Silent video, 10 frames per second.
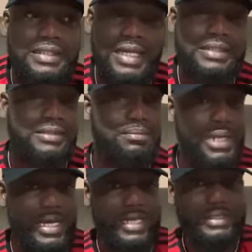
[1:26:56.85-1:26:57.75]
Not me
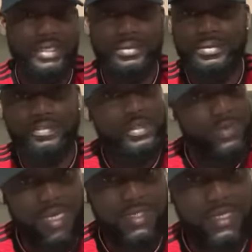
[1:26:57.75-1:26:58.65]
not tell you no if you do
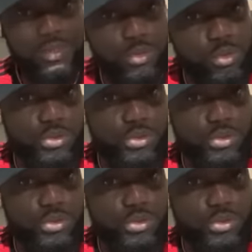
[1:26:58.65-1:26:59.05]
that or not do.